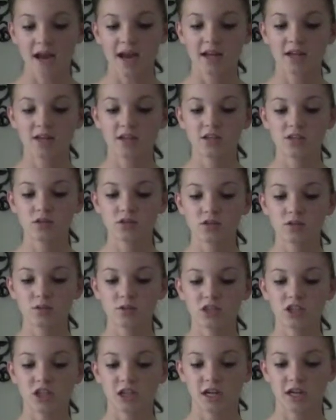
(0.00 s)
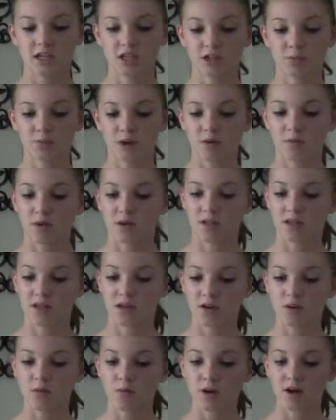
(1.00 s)
Attitudes will change by what
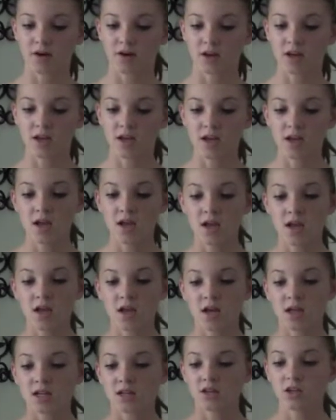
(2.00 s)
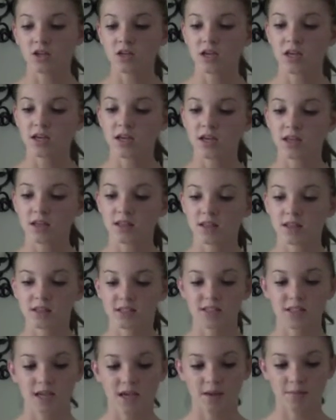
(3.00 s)
they are wearing. Looking
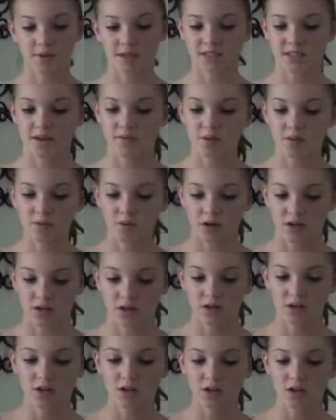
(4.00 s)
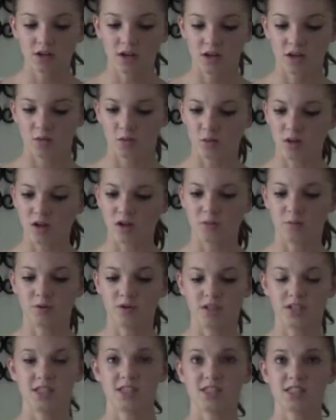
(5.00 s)
the same as everyone could and will
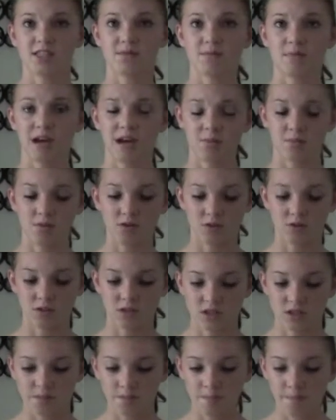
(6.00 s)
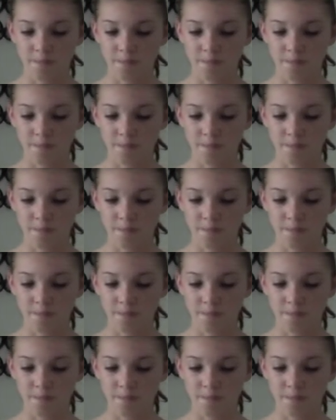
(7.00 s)
put teens in bad moods.